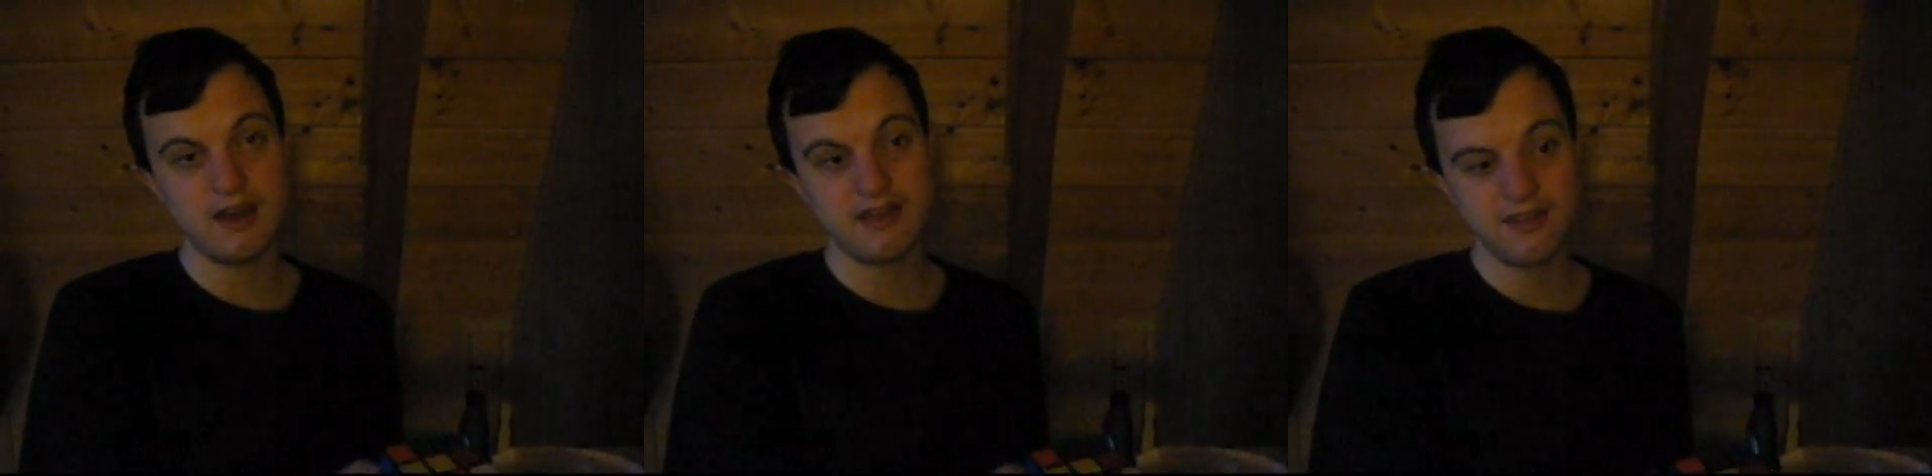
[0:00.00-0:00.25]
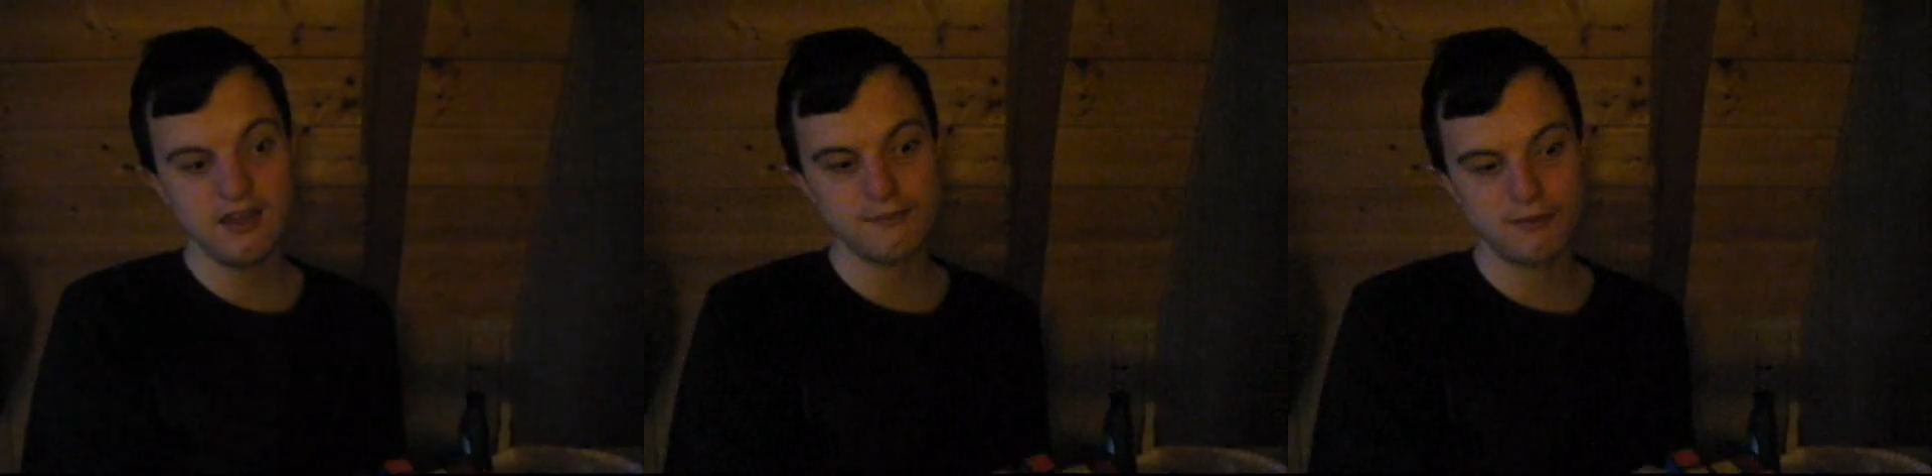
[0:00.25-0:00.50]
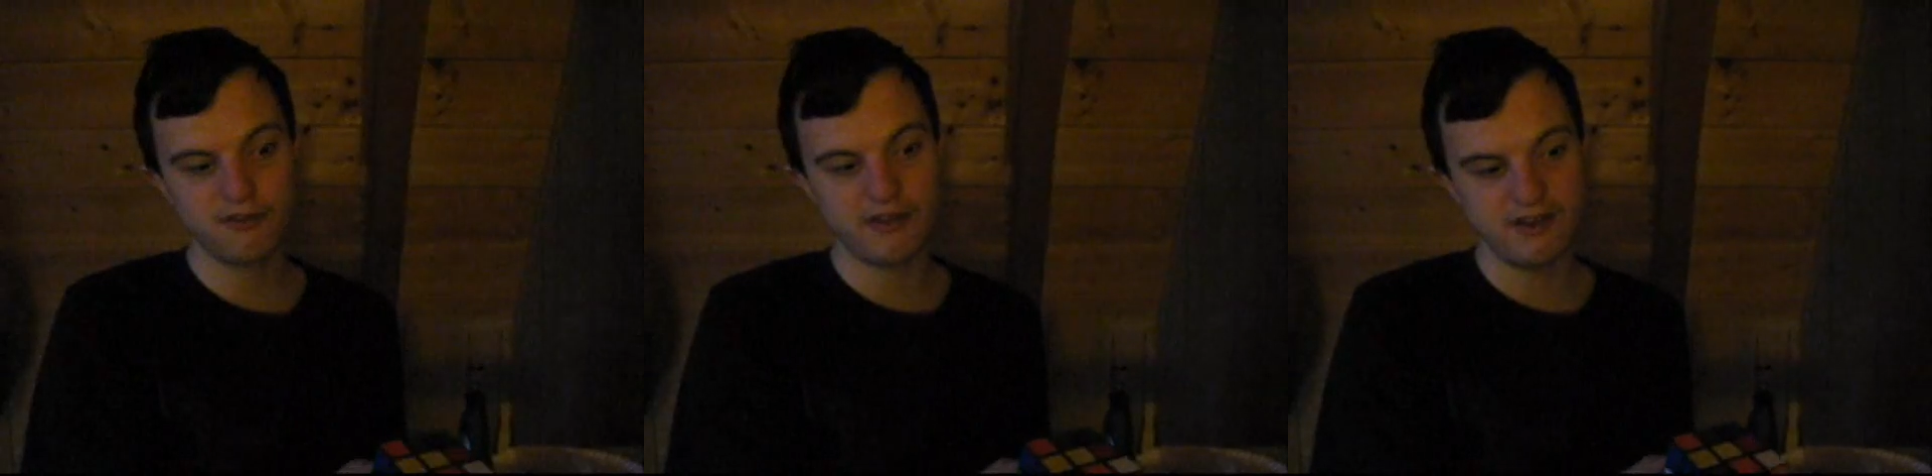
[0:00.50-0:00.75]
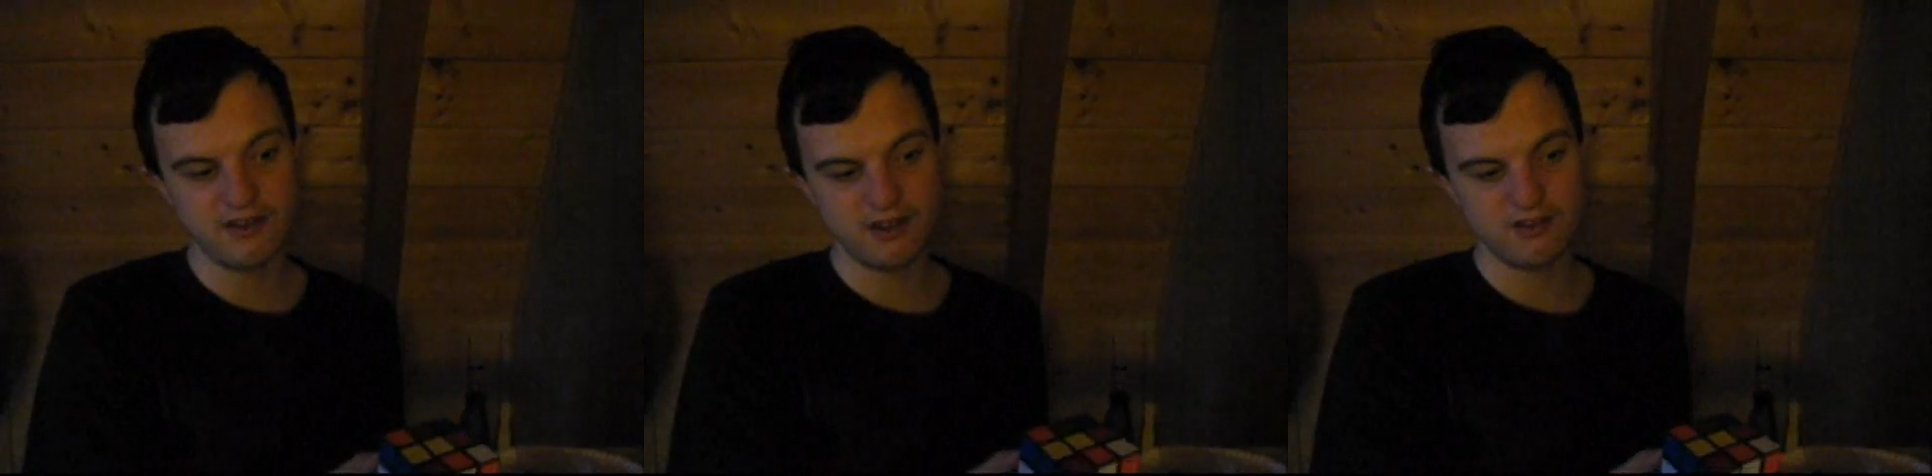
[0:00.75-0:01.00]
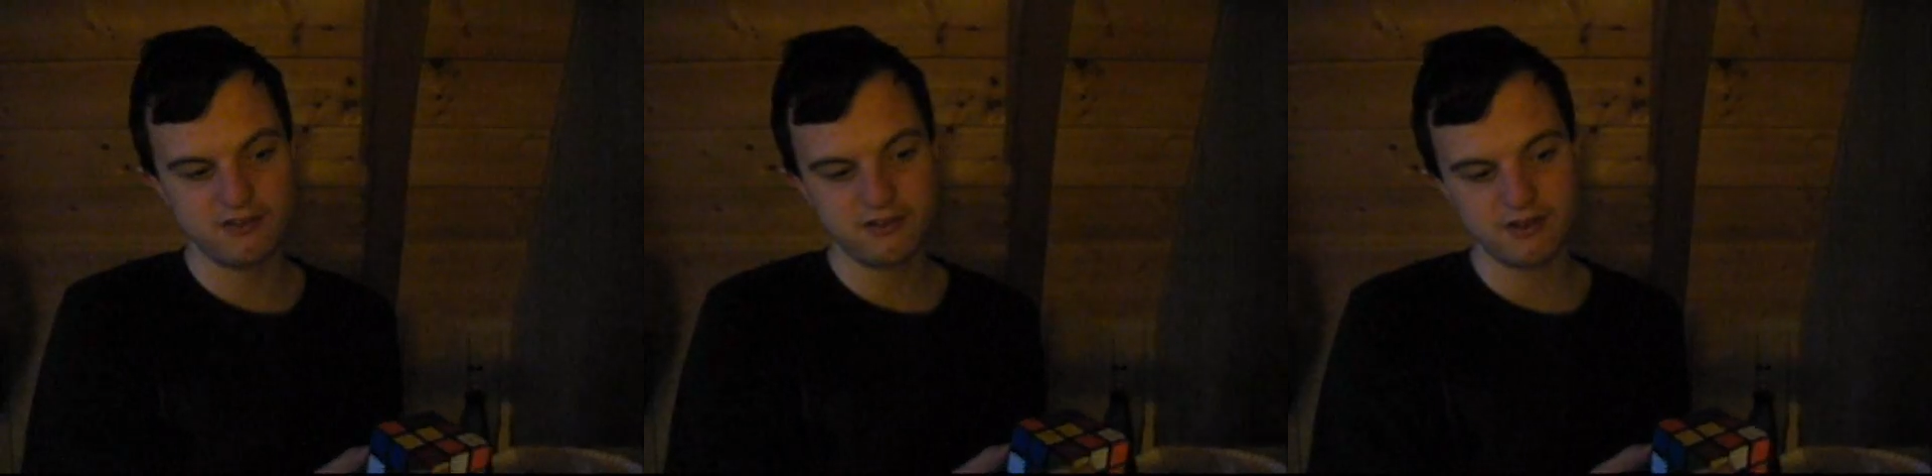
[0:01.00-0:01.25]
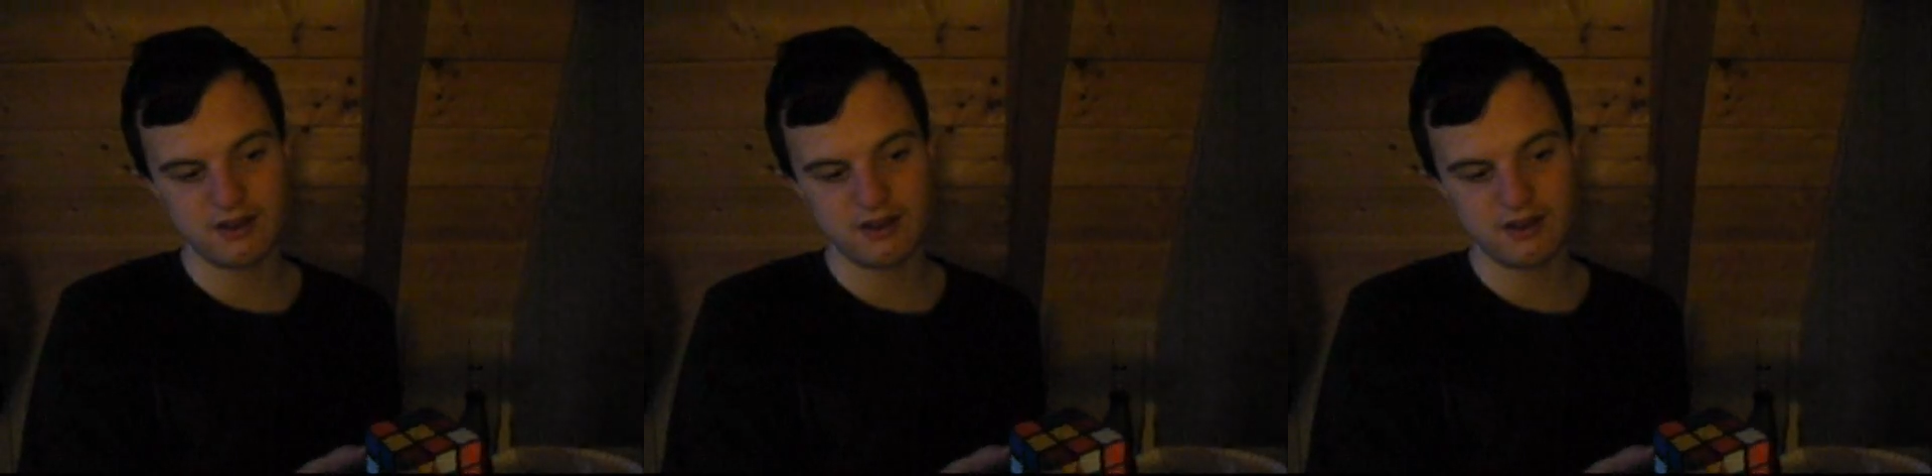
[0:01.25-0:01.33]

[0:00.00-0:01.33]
I think a multi-touch